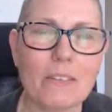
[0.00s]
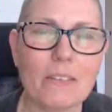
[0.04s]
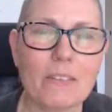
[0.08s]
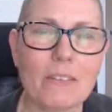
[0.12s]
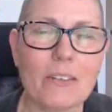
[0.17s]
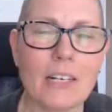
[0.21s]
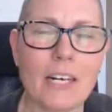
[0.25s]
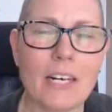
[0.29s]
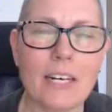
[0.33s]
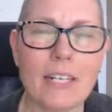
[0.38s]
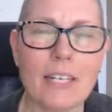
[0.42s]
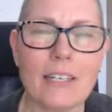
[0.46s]

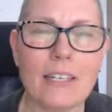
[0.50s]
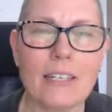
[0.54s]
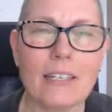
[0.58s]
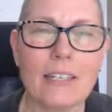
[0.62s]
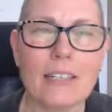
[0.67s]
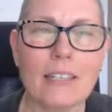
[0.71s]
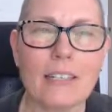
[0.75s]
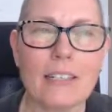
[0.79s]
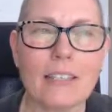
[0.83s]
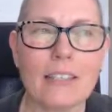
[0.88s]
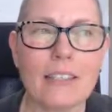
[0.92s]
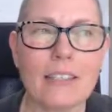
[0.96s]
right,
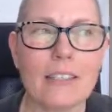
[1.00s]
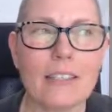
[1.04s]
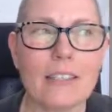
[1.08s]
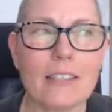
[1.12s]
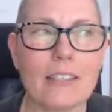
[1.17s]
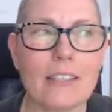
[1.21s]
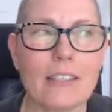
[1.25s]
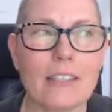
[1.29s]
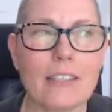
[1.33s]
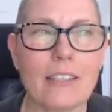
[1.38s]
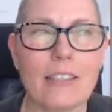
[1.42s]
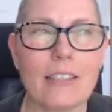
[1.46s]

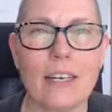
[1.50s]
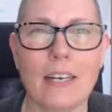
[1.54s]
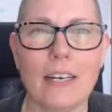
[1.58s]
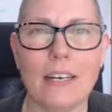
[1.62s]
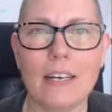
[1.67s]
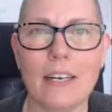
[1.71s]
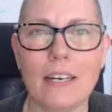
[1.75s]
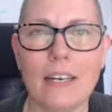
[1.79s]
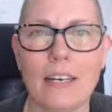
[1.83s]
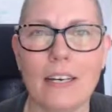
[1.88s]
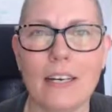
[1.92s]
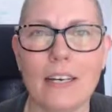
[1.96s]

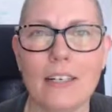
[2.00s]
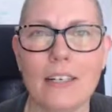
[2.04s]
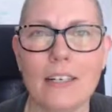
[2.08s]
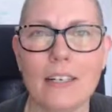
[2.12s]
yeah.